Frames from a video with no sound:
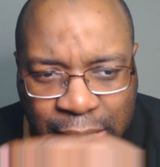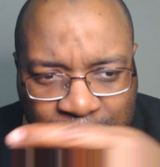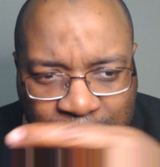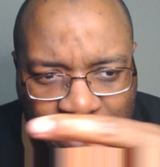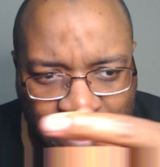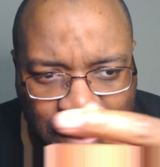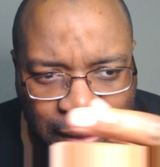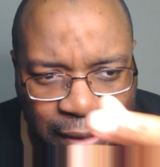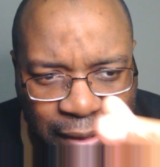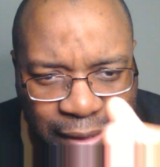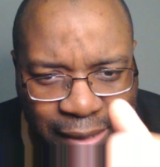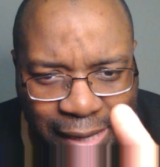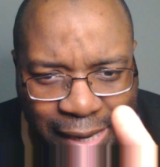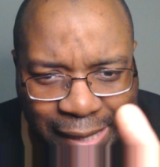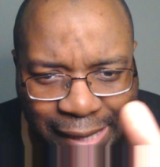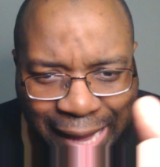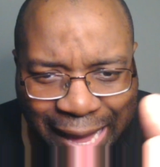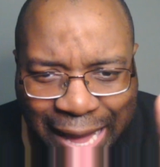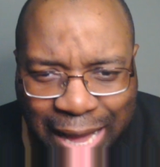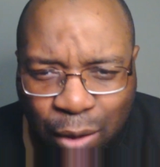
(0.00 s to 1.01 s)
Look at
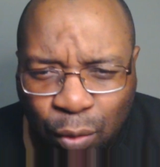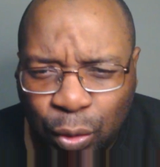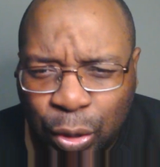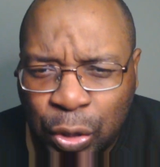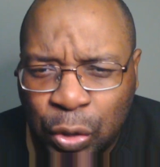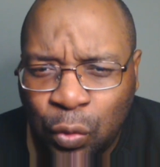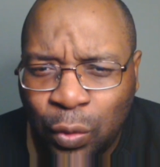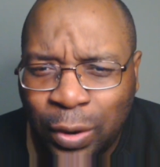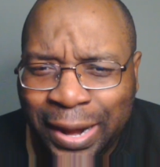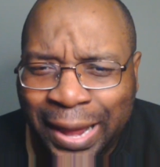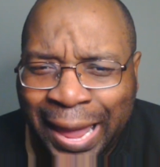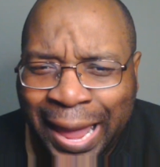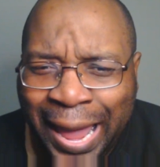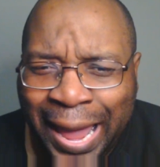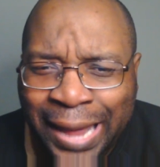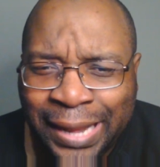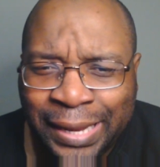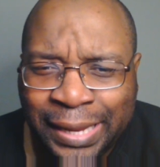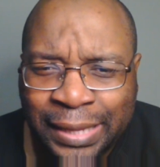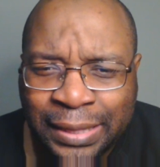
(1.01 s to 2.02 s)
how you are
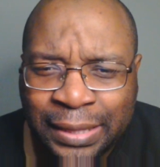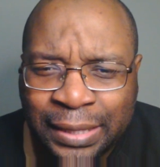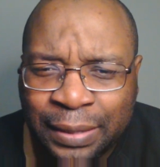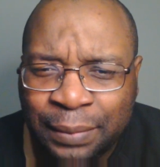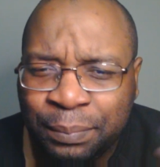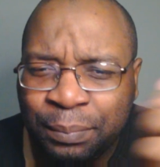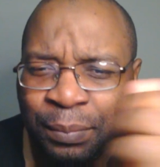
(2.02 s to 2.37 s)
handling